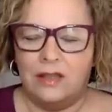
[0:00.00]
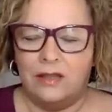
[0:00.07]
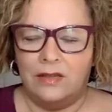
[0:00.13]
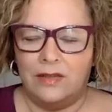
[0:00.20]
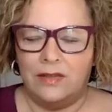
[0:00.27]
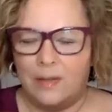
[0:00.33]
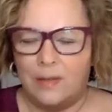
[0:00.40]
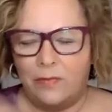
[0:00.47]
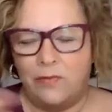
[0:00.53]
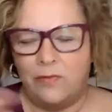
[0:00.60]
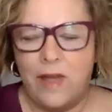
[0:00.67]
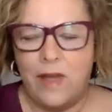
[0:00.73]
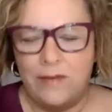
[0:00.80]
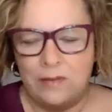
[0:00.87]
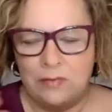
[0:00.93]
step
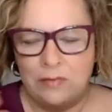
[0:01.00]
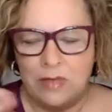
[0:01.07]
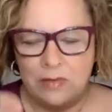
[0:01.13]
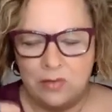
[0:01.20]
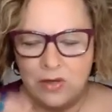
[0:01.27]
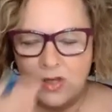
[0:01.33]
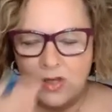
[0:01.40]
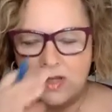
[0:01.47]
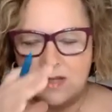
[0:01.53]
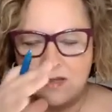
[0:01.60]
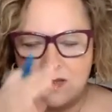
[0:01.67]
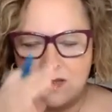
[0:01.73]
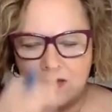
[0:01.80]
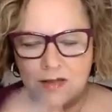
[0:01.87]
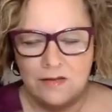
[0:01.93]
5 in my book.
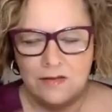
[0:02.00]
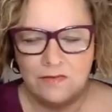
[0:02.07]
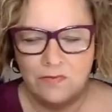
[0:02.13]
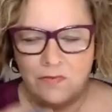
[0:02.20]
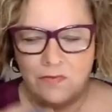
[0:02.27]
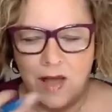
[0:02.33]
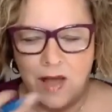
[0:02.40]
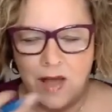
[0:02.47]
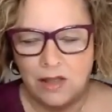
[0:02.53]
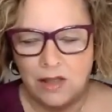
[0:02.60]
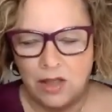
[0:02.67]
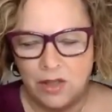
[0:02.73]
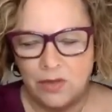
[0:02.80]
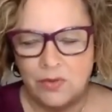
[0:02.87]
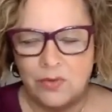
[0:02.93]
It's
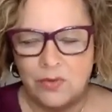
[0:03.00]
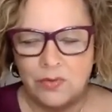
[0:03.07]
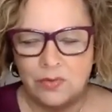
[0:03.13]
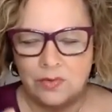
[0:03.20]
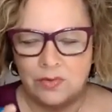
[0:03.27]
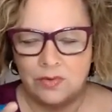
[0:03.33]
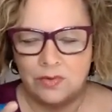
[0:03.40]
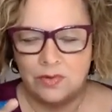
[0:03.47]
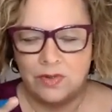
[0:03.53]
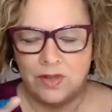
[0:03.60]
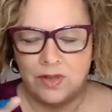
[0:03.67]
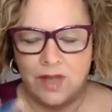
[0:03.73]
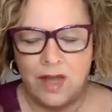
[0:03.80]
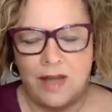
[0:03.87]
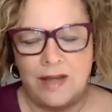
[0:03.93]
follow the
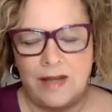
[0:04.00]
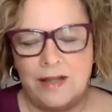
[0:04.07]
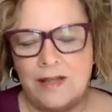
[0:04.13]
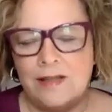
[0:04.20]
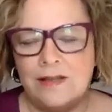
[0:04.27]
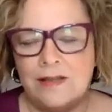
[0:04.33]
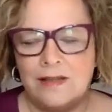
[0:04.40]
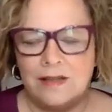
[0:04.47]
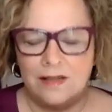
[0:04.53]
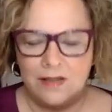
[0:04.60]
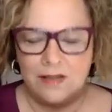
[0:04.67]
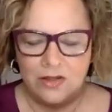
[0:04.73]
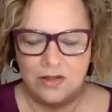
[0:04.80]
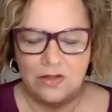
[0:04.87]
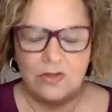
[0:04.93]
guidance,
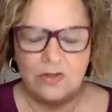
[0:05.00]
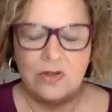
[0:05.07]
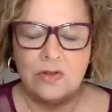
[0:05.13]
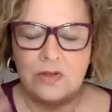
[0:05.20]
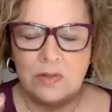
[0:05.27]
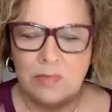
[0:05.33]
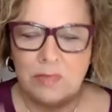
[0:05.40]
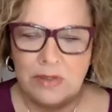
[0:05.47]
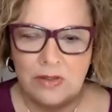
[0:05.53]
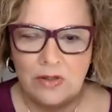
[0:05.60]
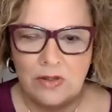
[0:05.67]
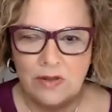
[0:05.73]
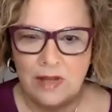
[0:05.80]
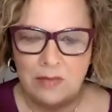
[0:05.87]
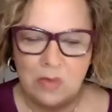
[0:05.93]
continue, to build
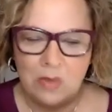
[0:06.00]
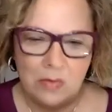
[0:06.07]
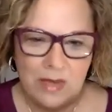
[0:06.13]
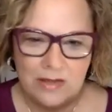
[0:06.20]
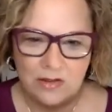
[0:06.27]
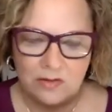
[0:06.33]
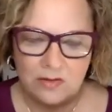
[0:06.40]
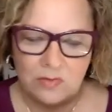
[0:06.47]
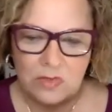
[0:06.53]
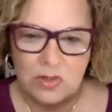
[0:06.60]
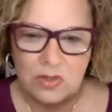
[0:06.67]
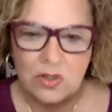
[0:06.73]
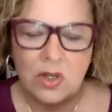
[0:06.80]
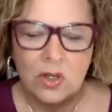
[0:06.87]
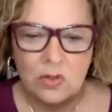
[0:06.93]
on that momentum
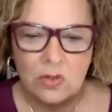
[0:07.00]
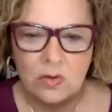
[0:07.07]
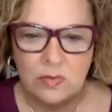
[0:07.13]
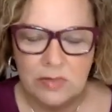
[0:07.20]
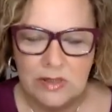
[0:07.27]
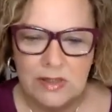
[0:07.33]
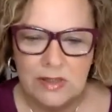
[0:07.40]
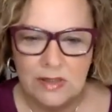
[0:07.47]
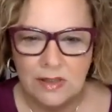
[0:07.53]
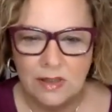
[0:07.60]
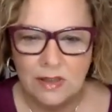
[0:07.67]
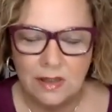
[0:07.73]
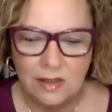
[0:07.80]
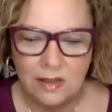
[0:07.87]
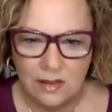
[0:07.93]
toward building
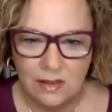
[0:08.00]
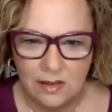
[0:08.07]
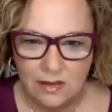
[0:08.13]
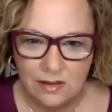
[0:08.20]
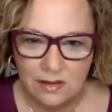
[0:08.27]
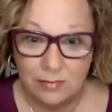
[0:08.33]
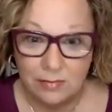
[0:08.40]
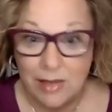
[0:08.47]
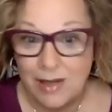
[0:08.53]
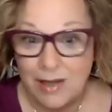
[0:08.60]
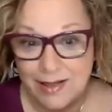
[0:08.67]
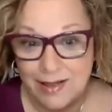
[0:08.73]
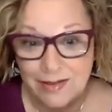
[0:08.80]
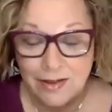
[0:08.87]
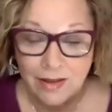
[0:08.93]
the body
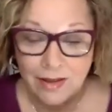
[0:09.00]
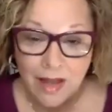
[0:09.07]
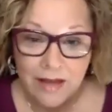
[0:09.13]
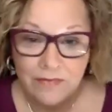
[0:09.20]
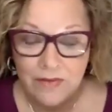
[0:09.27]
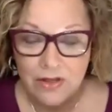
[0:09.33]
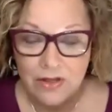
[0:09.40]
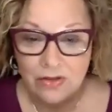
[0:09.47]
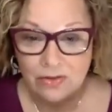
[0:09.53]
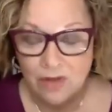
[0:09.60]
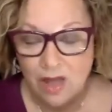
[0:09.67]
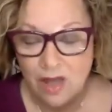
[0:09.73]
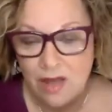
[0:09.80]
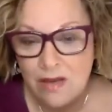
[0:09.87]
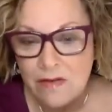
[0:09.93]
and the life that you
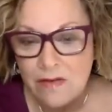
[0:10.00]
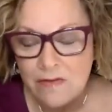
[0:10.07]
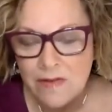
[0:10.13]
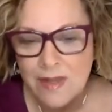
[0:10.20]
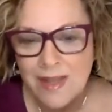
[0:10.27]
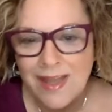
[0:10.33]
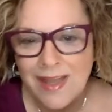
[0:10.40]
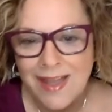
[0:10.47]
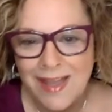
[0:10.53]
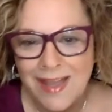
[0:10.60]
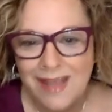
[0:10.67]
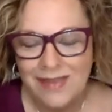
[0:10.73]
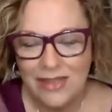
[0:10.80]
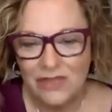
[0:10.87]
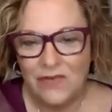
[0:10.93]
love. And
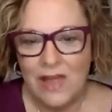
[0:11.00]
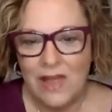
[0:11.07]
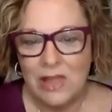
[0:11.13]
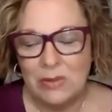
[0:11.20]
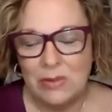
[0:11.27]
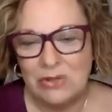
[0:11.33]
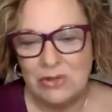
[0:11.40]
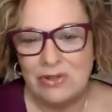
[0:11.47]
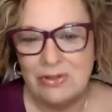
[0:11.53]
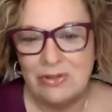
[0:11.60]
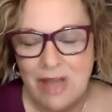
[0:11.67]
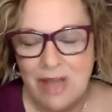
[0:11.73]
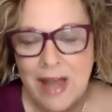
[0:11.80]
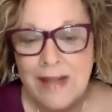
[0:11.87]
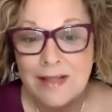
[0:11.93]
that's following your inner
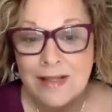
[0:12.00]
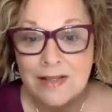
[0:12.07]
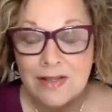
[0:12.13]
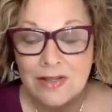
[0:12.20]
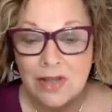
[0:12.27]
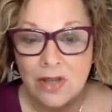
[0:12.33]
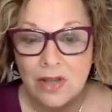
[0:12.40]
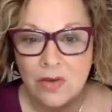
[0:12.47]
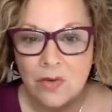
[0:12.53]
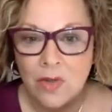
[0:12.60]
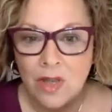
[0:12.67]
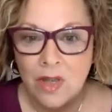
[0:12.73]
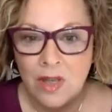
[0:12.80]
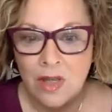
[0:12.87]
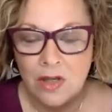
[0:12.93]
guidance. So,
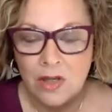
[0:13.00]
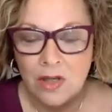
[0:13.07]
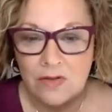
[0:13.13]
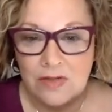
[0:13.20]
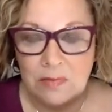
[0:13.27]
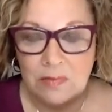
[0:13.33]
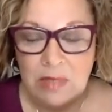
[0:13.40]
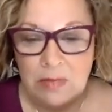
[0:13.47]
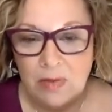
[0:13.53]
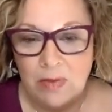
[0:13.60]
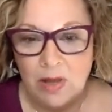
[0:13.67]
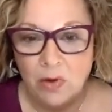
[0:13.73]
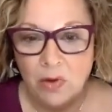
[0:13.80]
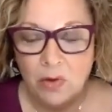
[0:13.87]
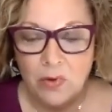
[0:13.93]
some people I
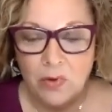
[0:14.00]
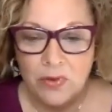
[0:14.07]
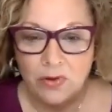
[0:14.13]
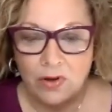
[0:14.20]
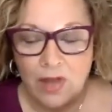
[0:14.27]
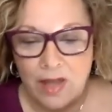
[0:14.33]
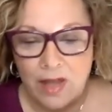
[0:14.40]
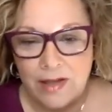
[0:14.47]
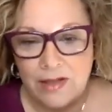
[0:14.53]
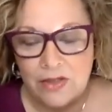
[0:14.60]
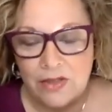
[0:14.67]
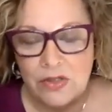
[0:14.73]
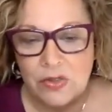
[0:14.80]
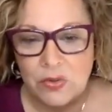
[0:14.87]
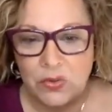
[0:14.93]
work with are guided
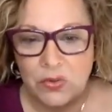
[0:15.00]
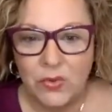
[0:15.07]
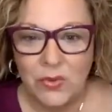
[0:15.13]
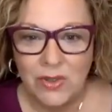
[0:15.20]
to